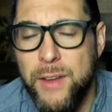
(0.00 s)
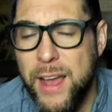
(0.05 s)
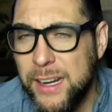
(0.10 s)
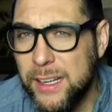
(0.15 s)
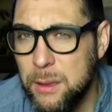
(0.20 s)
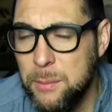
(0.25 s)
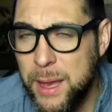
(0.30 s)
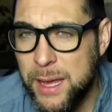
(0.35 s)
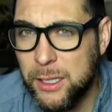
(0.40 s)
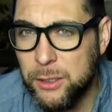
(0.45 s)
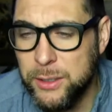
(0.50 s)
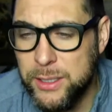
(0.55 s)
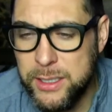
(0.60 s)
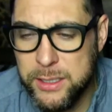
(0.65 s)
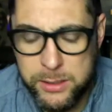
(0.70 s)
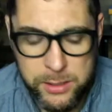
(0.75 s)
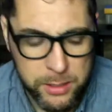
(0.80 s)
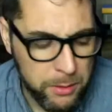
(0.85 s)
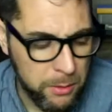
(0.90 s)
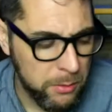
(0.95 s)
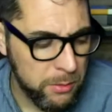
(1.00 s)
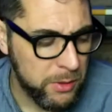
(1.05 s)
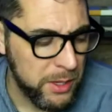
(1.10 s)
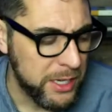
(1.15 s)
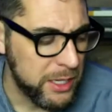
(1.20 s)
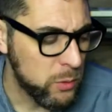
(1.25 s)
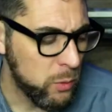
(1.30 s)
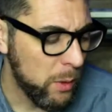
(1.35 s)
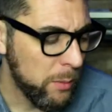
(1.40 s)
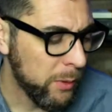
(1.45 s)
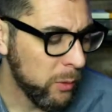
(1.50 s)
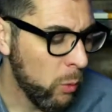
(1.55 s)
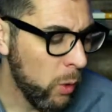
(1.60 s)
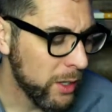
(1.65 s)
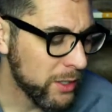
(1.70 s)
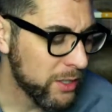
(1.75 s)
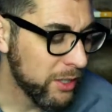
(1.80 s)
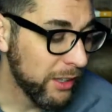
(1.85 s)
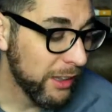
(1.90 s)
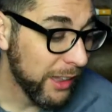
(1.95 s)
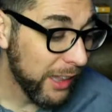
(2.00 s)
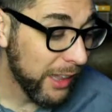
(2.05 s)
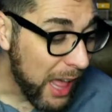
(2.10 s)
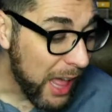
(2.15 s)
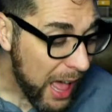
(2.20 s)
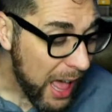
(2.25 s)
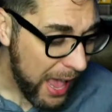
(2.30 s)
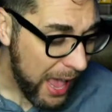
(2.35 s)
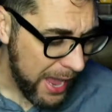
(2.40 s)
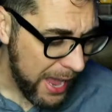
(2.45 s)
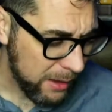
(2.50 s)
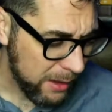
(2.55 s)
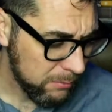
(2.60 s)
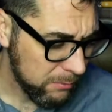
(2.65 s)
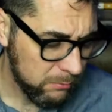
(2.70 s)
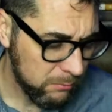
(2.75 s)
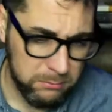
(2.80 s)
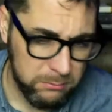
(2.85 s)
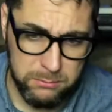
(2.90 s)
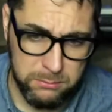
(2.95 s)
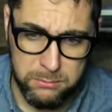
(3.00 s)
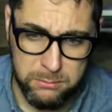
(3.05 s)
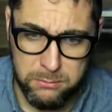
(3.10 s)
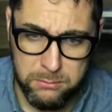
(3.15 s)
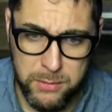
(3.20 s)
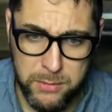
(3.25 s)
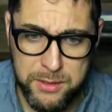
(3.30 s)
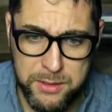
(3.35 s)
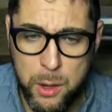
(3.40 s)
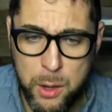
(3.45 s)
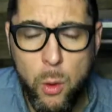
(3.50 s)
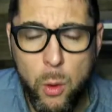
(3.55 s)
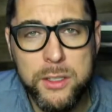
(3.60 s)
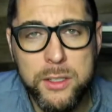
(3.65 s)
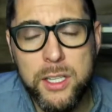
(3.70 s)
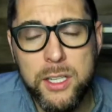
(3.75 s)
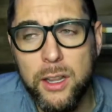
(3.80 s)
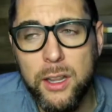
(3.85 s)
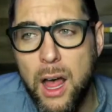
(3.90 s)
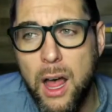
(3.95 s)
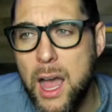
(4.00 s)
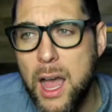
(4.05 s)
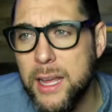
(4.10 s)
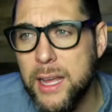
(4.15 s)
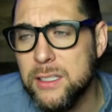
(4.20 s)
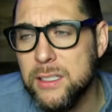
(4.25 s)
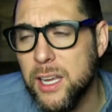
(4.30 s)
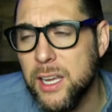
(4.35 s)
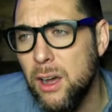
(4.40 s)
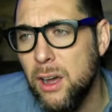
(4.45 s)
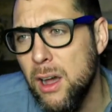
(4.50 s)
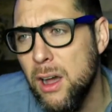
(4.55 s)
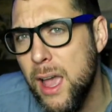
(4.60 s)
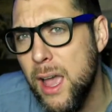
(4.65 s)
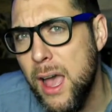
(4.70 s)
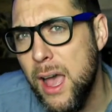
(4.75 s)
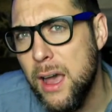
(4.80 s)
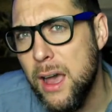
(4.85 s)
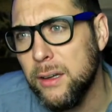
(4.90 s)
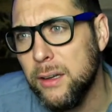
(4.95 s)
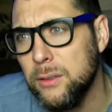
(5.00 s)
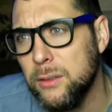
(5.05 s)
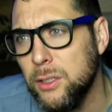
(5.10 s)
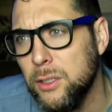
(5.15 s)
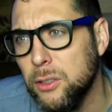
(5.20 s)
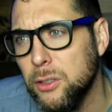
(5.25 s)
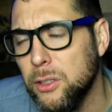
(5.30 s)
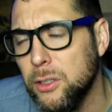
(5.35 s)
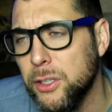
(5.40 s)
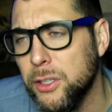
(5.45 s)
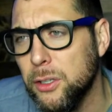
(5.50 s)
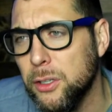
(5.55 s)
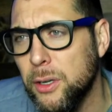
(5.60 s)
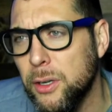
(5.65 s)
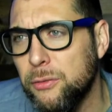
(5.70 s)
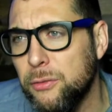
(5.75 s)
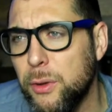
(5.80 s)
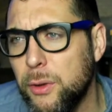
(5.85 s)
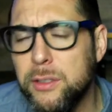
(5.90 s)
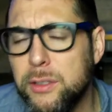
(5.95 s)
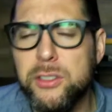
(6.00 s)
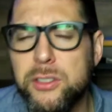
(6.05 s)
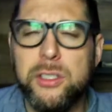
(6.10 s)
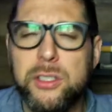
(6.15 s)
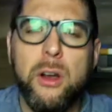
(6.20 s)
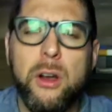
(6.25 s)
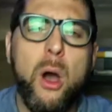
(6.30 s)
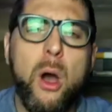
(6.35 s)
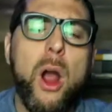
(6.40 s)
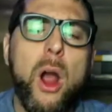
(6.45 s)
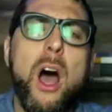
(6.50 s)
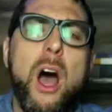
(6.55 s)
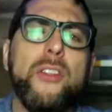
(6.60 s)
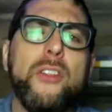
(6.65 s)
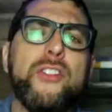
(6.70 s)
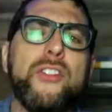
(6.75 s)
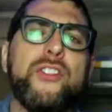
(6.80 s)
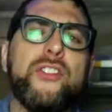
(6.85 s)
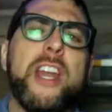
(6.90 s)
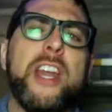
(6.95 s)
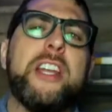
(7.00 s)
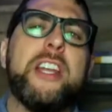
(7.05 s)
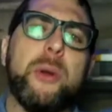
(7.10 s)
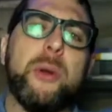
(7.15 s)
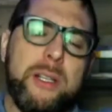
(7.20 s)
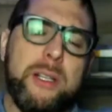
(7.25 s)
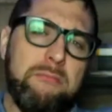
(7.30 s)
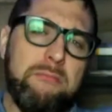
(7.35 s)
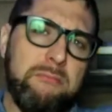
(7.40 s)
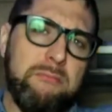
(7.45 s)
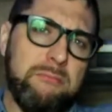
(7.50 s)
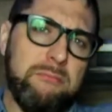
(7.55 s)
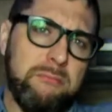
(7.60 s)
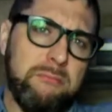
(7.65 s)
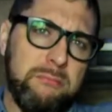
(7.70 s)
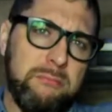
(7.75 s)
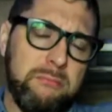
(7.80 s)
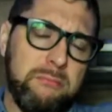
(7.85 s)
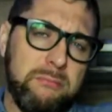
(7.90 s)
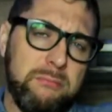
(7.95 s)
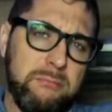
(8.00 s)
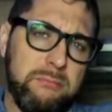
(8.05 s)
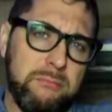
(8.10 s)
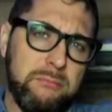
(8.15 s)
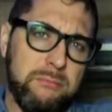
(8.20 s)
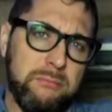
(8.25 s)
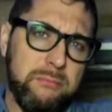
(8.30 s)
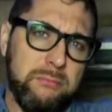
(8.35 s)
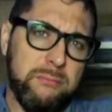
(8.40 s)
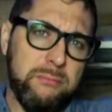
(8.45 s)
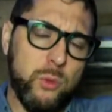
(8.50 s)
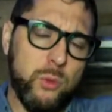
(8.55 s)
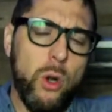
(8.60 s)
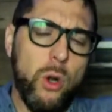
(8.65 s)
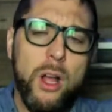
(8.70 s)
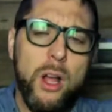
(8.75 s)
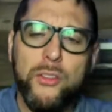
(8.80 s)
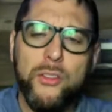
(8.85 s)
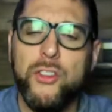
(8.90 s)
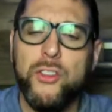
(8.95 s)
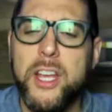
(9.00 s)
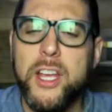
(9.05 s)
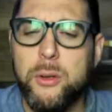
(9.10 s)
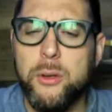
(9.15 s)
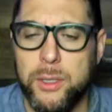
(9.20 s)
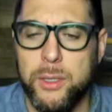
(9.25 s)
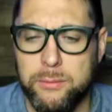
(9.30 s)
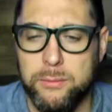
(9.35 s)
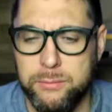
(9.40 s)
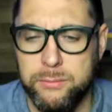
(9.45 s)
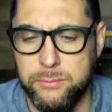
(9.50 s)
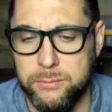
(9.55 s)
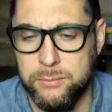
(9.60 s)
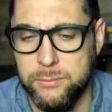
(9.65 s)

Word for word: The fact of the matter is, these women want to lie, right? They want to lie and say, "Oh yeah, you're. If we just are all sacred, we're all sacred."